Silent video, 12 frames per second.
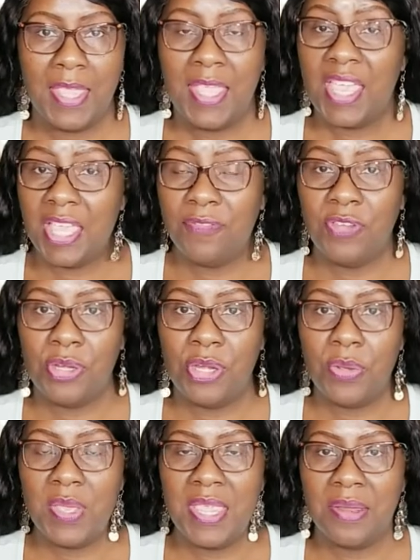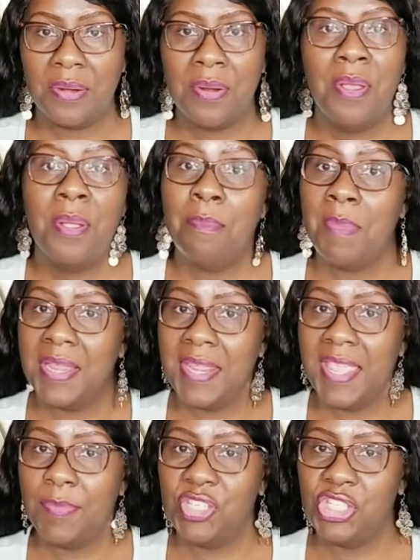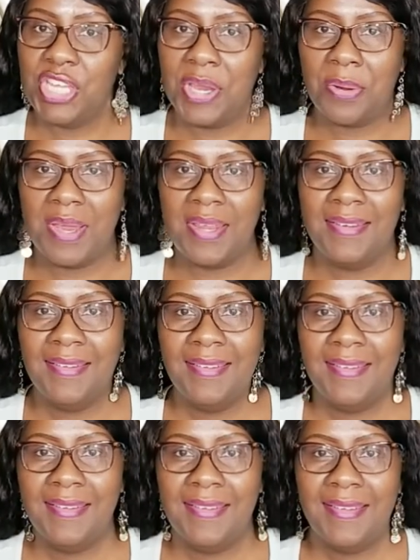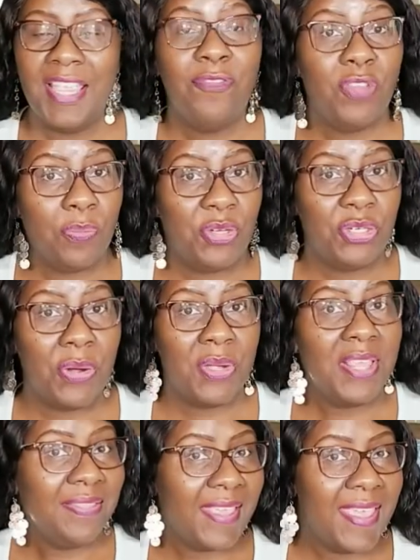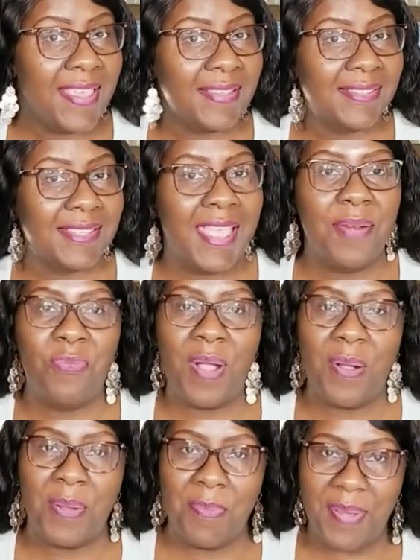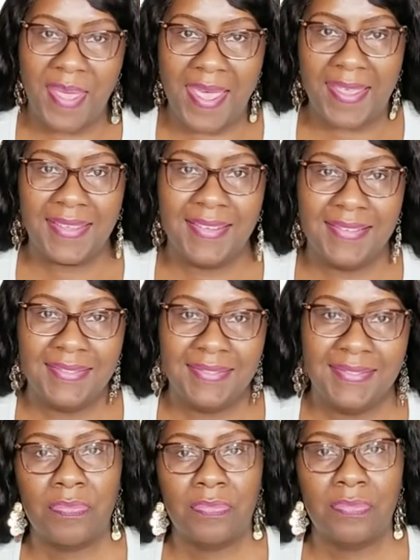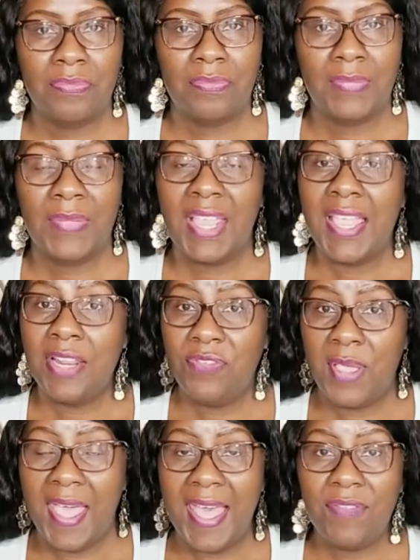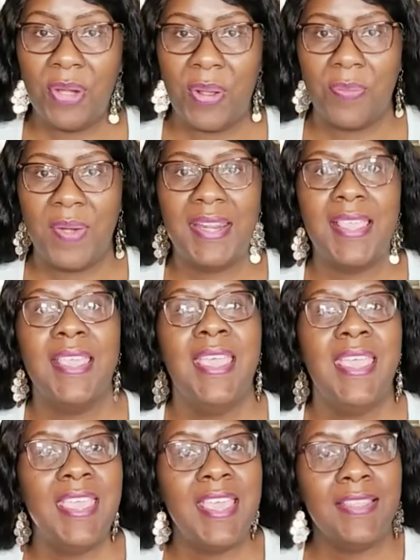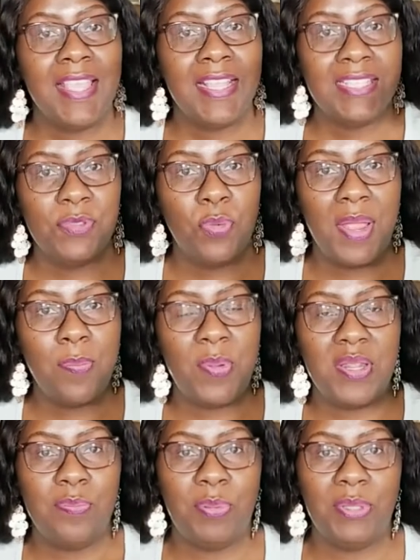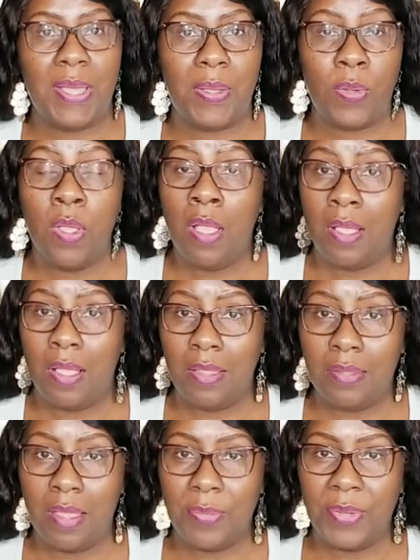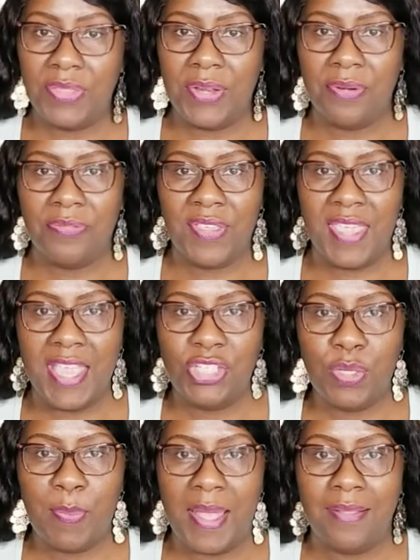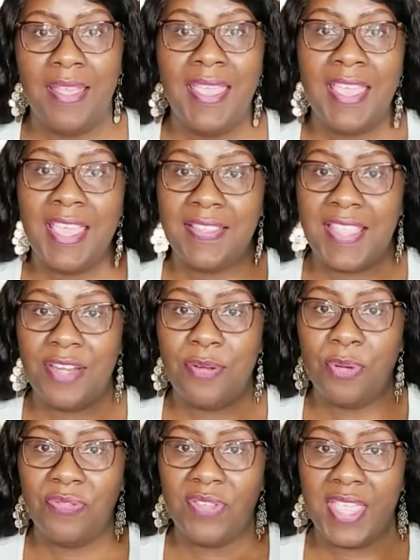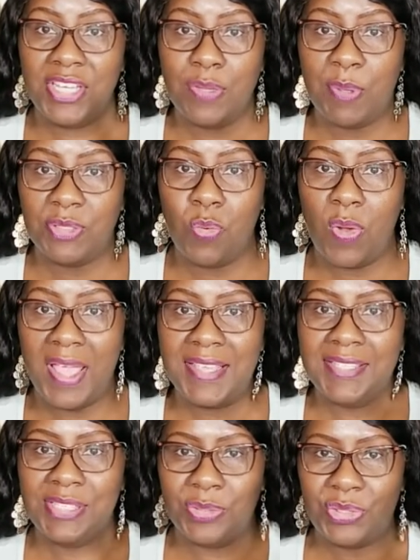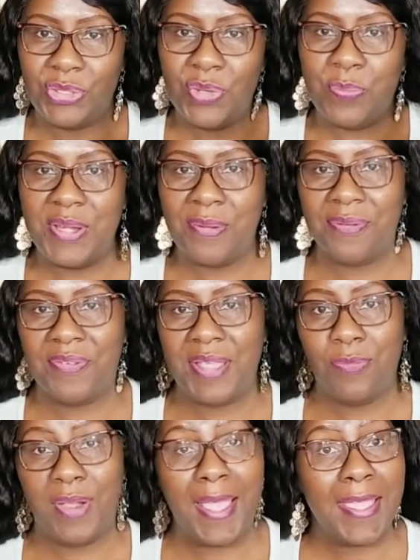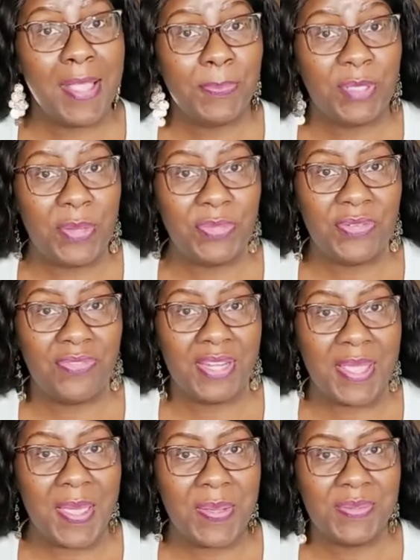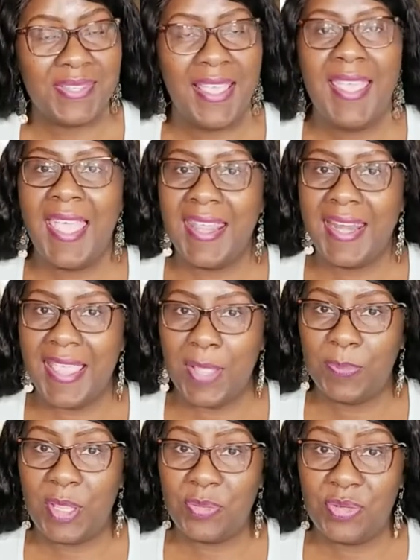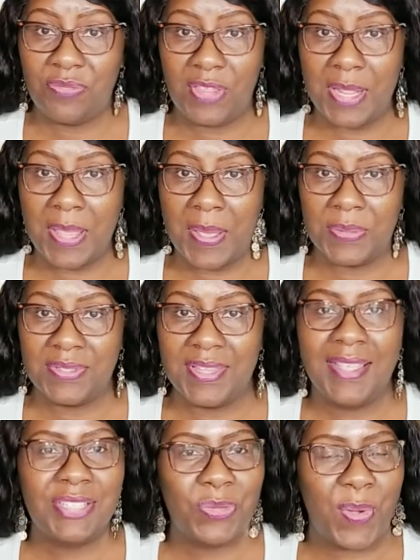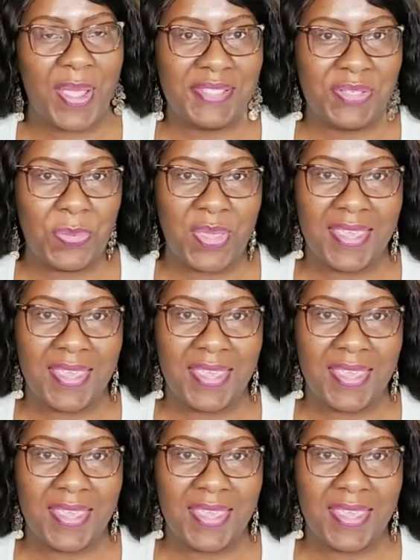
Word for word: If you're new here, my name is Sharon. If you're returning, thanks and welcome back. And if you haven't already, hit that subscribe button below along with the notification bell. Hit that notification bell twice so you'll be notified when I upload new videos, and I upload new videos twice a week.